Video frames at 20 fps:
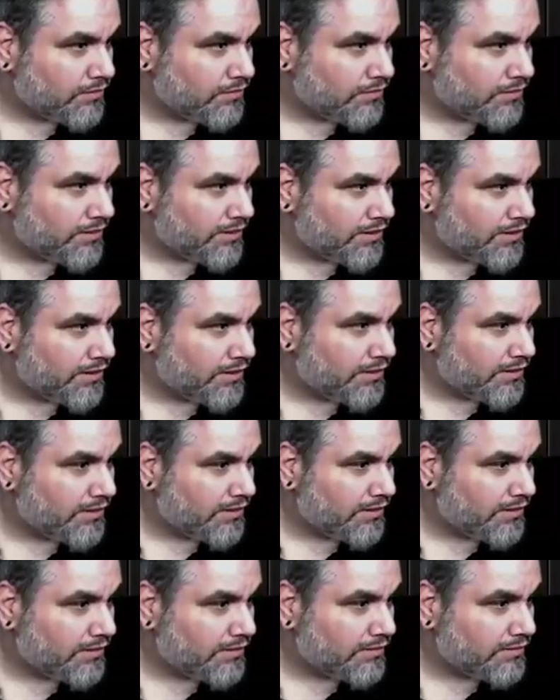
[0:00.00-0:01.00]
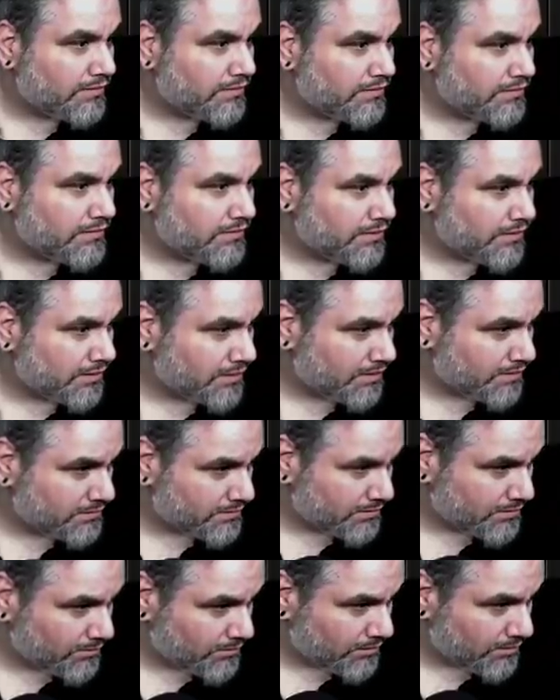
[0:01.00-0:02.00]
Okay...
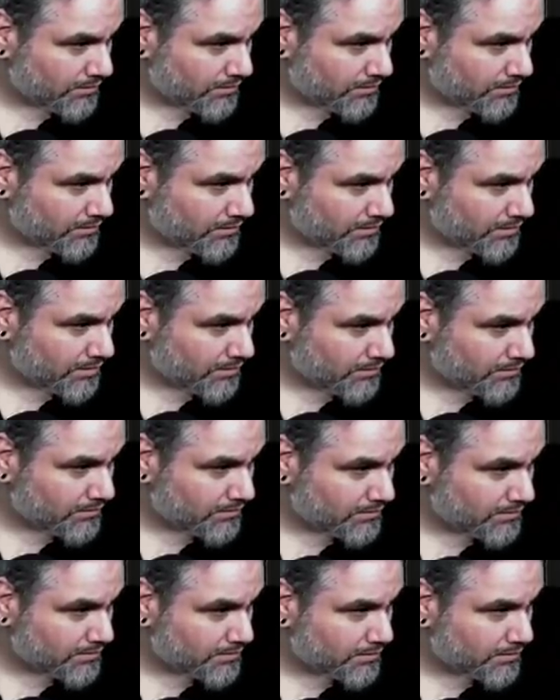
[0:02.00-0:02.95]
Cast it with the counter